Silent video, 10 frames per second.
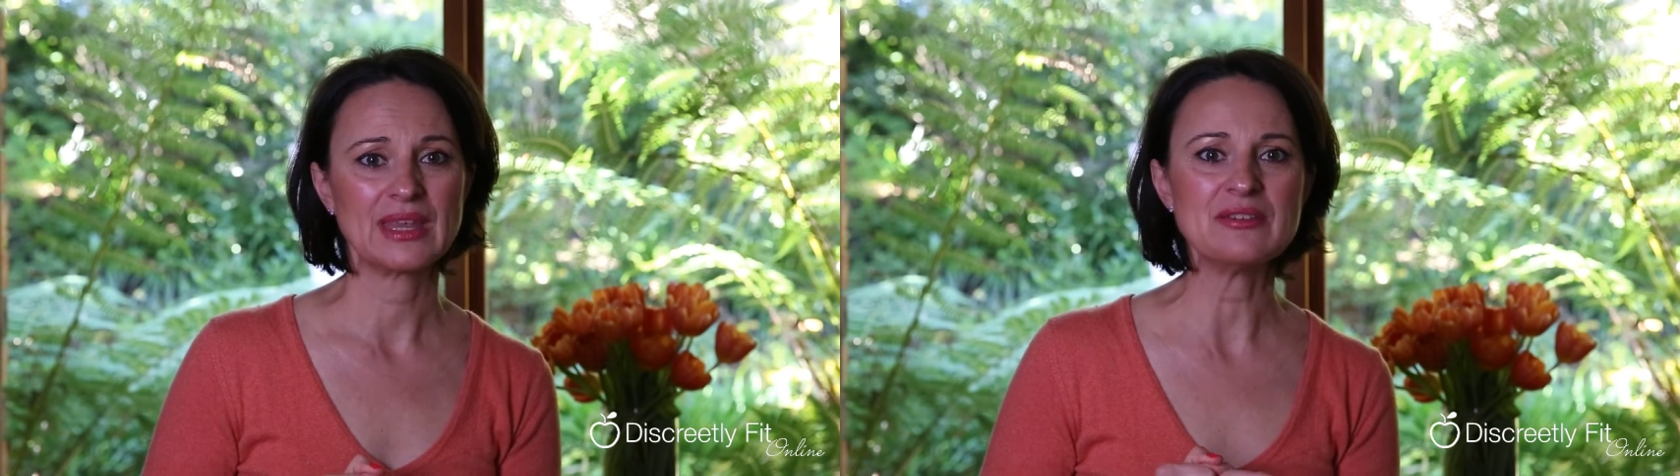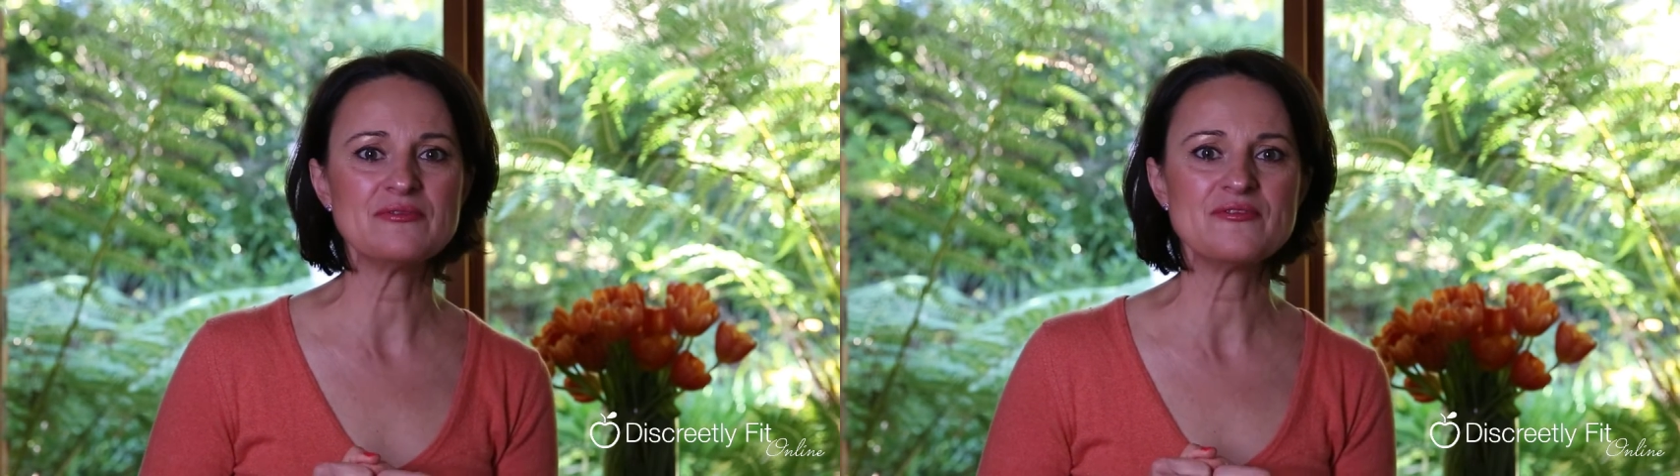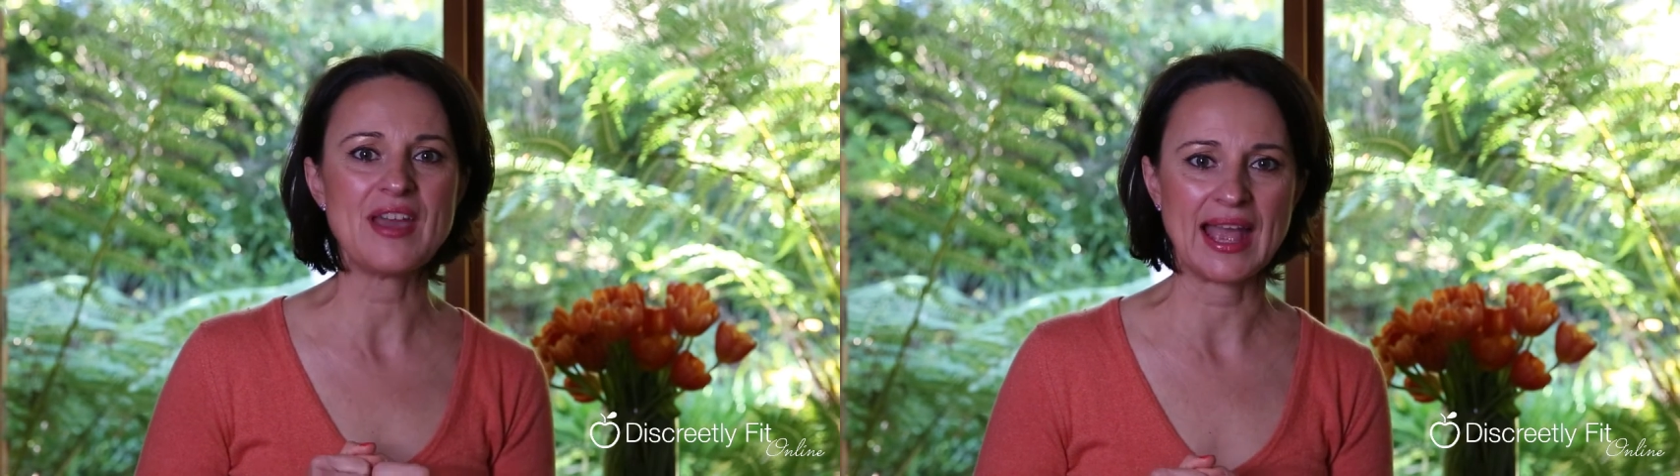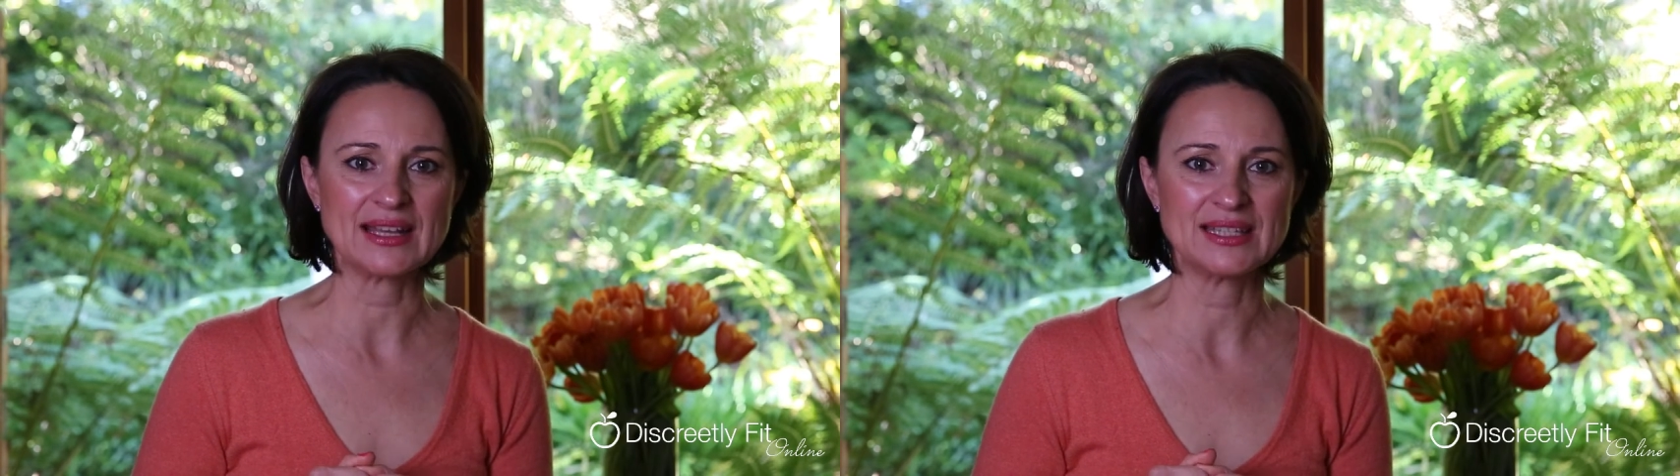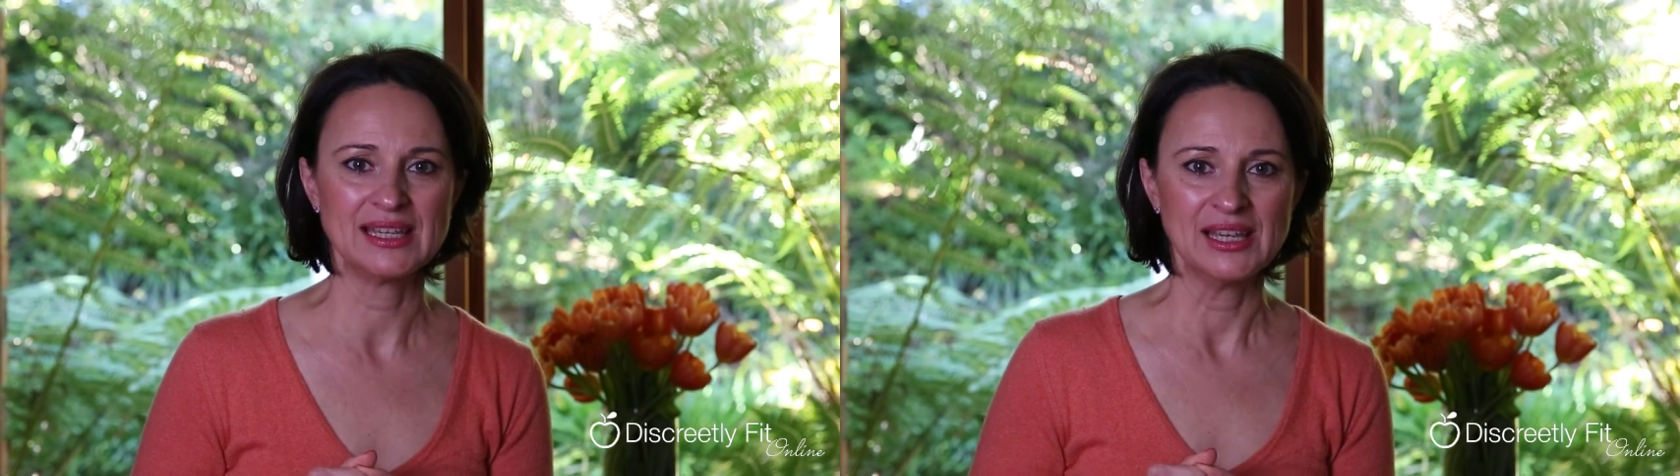In
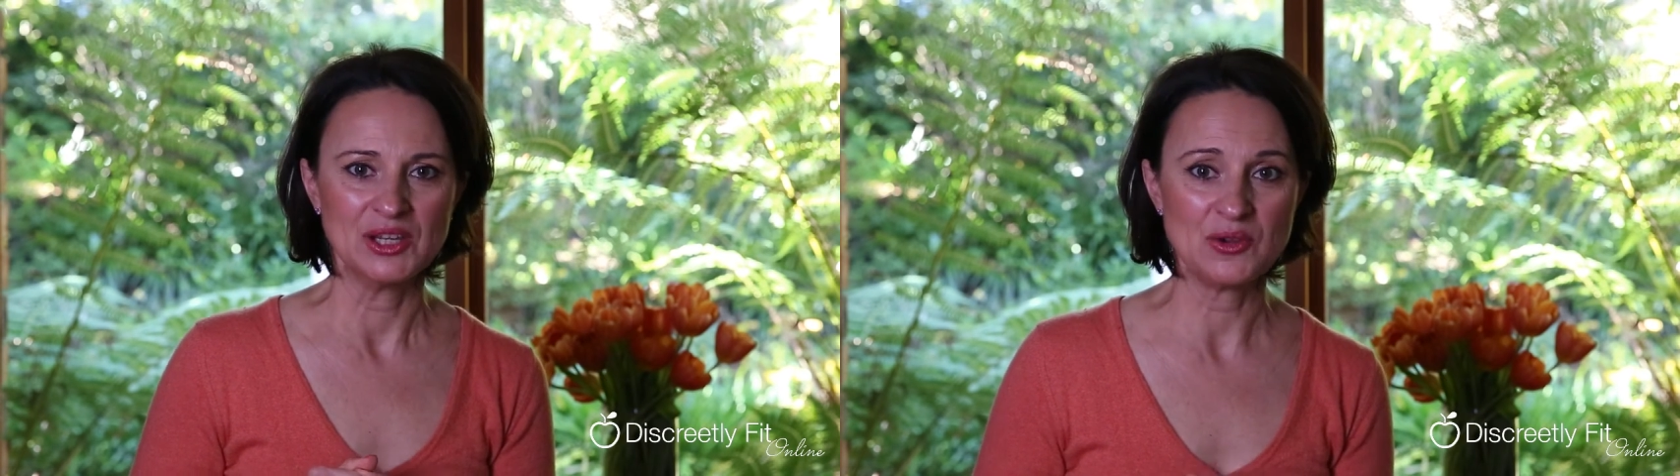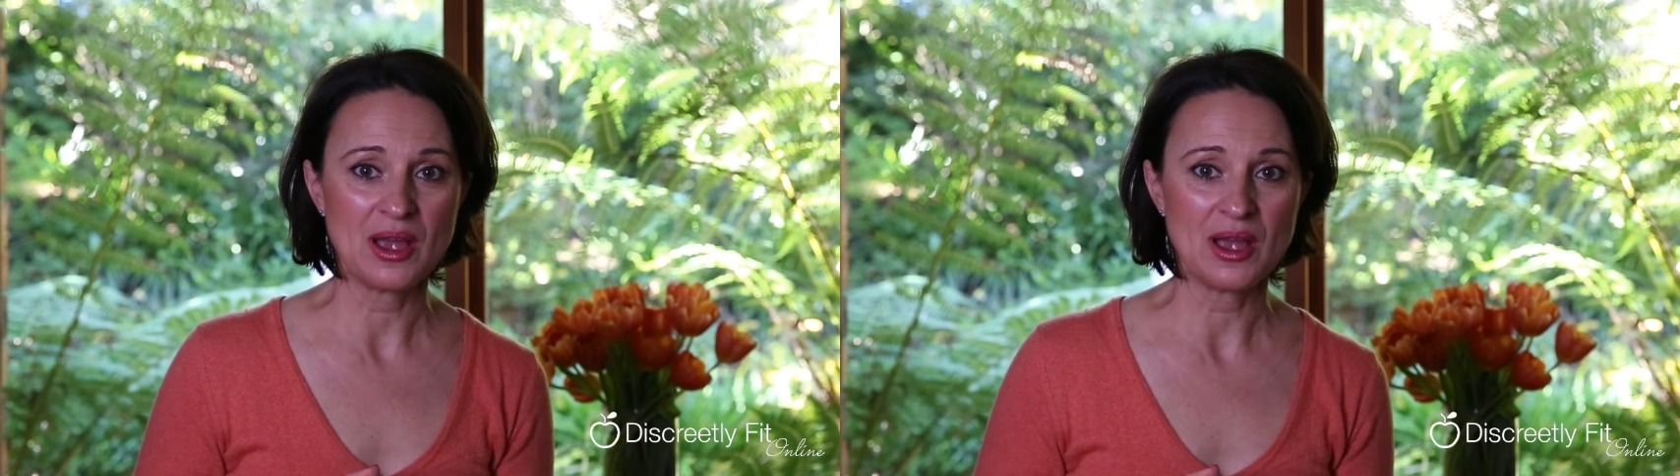fact, you